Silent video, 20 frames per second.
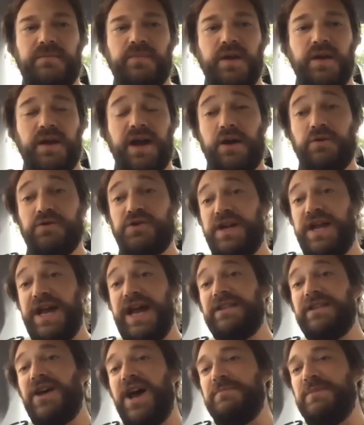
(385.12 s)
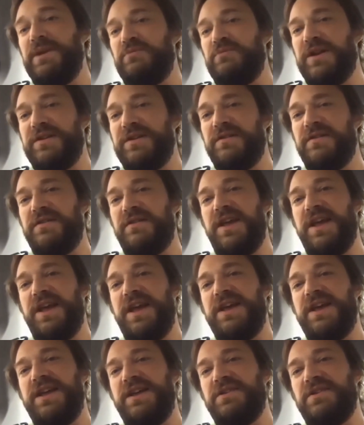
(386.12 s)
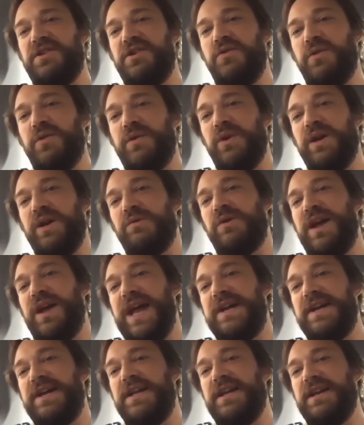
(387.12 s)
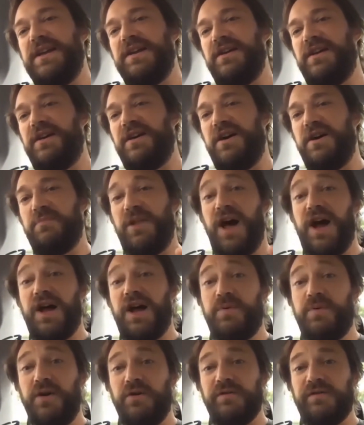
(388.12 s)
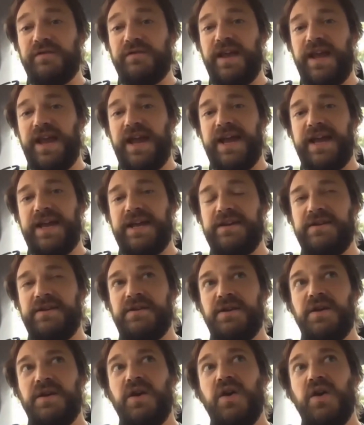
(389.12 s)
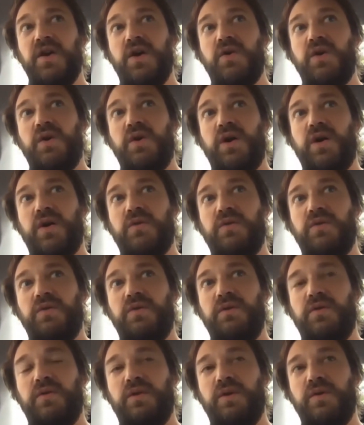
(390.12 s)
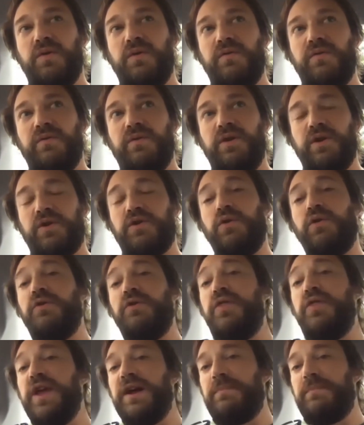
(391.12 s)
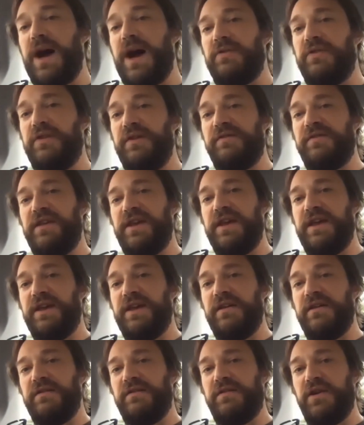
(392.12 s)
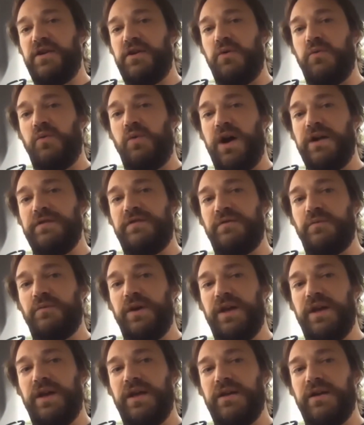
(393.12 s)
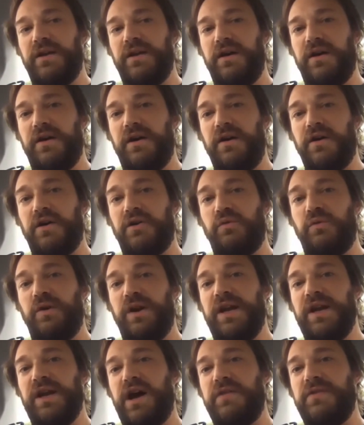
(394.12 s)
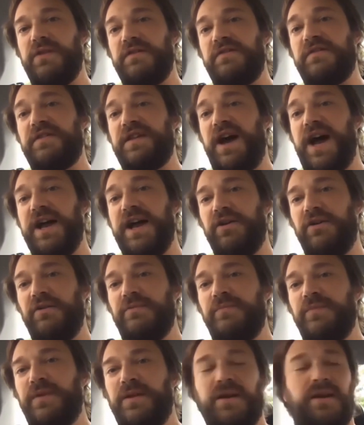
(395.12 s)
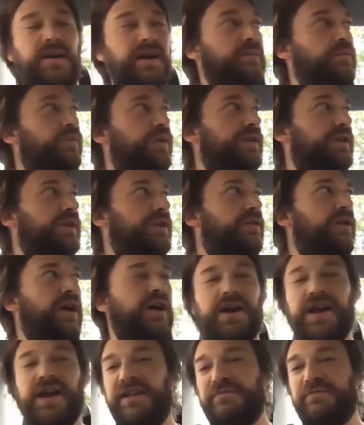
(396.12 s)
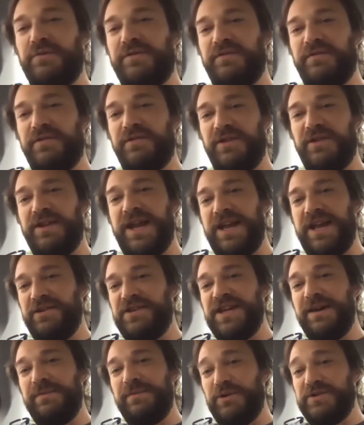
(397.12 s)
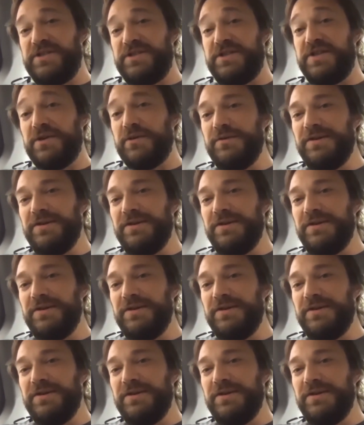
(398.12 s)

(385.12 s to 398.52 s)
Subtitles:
how should a headline be written? And, we were editing a blog post, and the cool thing about this is, once we agree on the style, and our case was, Lynette, you tell me what to do.